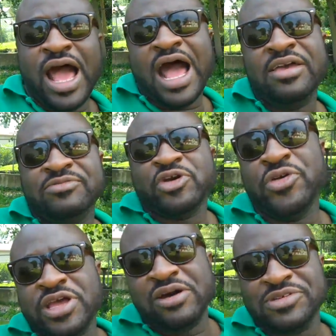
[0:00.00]
I even
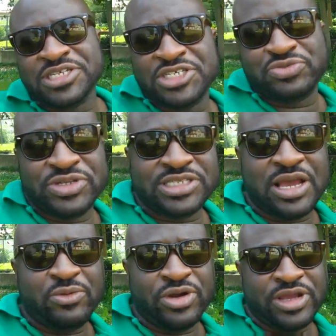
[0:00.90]
heard a conversation one
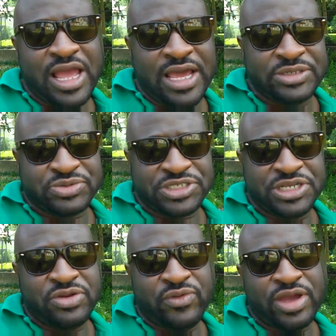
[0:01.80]
time where guys were
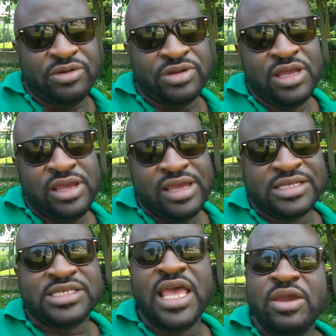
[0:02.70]
sitting around
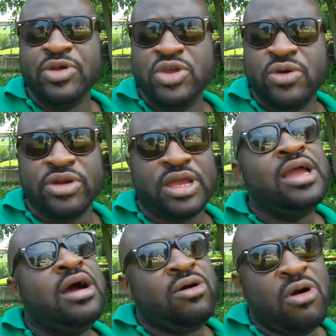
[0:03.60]
and say, hey, where do you work?
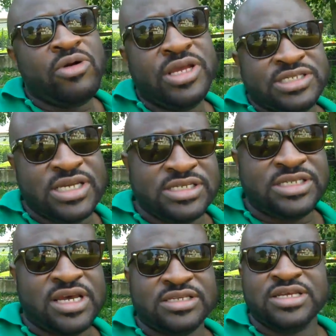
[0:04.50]
Well, I work at such and
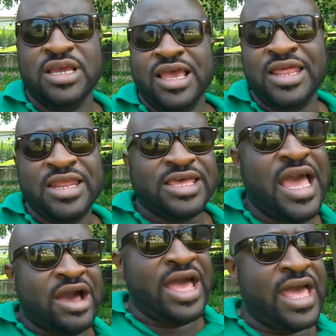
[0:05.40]
such. And then the
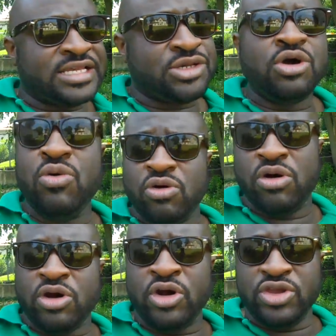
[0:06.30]
guy asked,
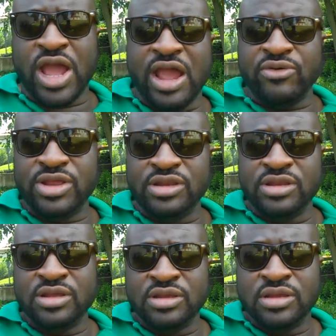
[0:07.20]
oh, are you hiring?
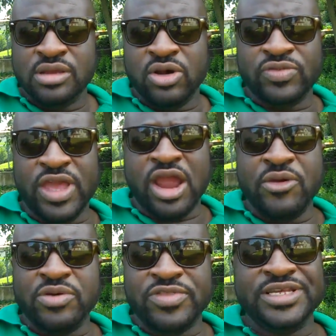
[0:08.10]
Are they
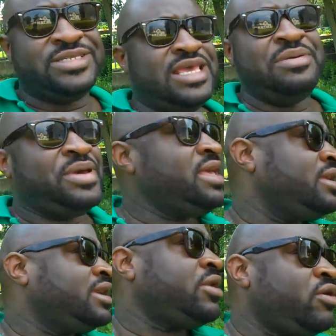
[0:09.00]
hiring over there? He said, yeah, man,
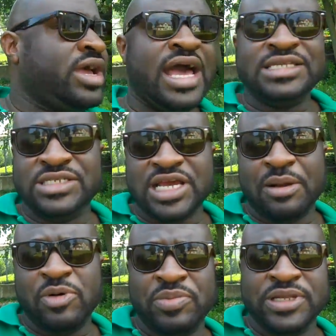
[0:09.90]
they got all kinds of
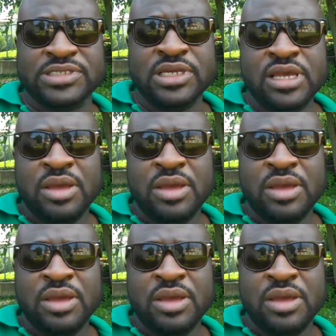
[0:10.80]
job openings.